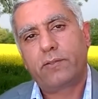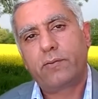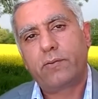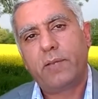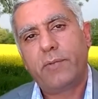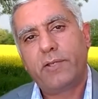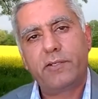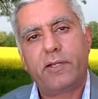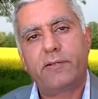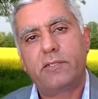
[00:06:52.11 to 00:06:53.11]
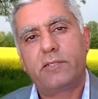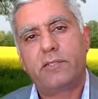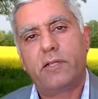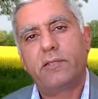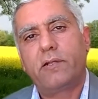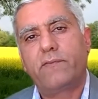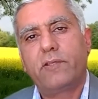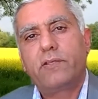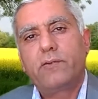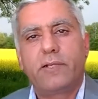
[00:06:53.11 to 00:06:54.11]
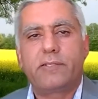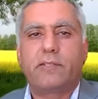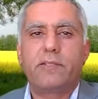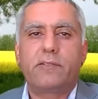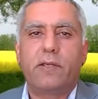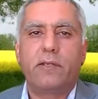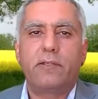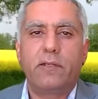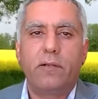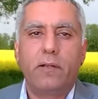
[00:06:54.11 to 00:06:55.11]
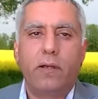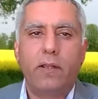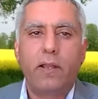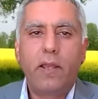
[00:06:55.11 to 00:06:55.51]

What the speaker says: to a better understanding of the US inside Iran